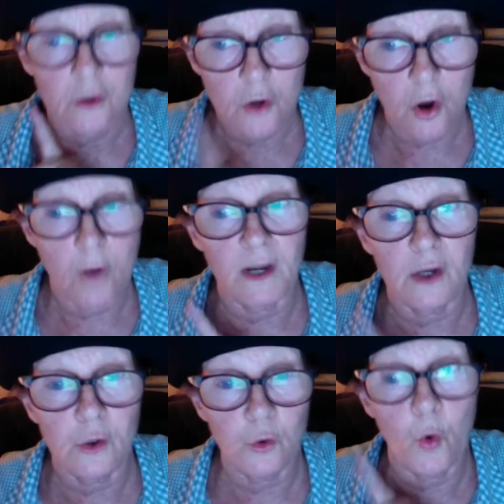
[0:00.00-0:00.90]

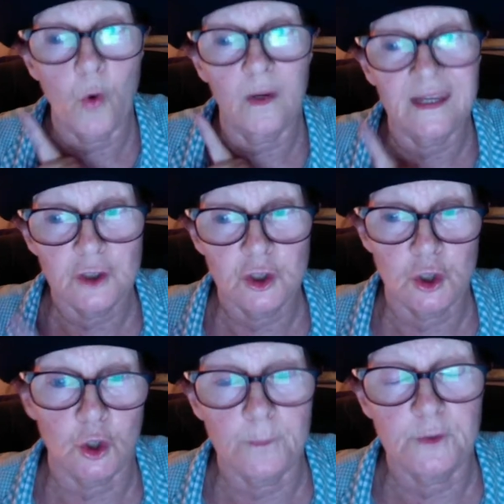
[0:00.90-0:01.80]
common law
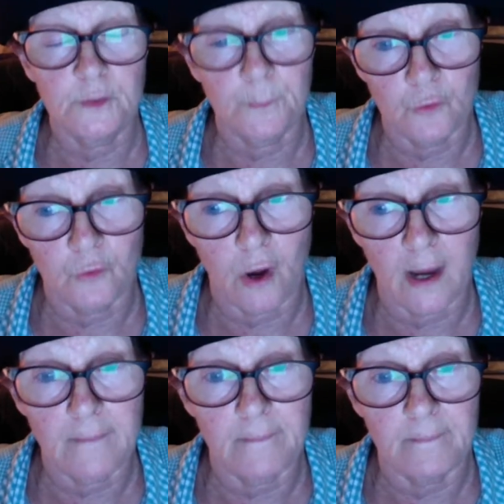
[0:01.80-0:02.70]
indubitable
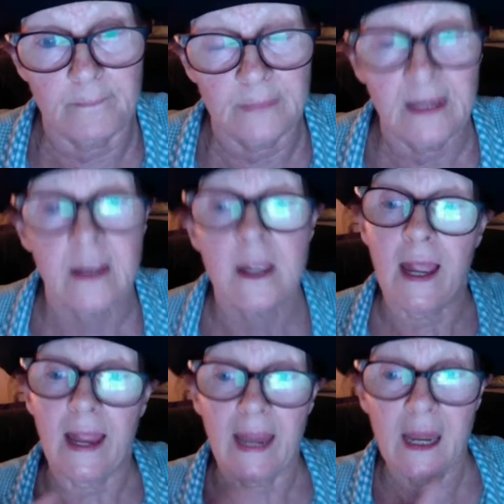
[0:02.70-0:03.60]
right,
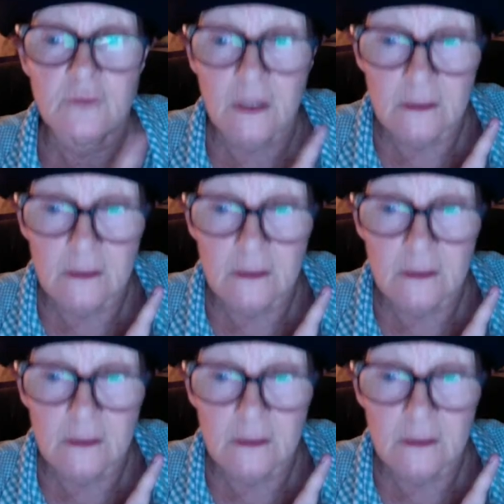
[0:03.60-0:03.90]
and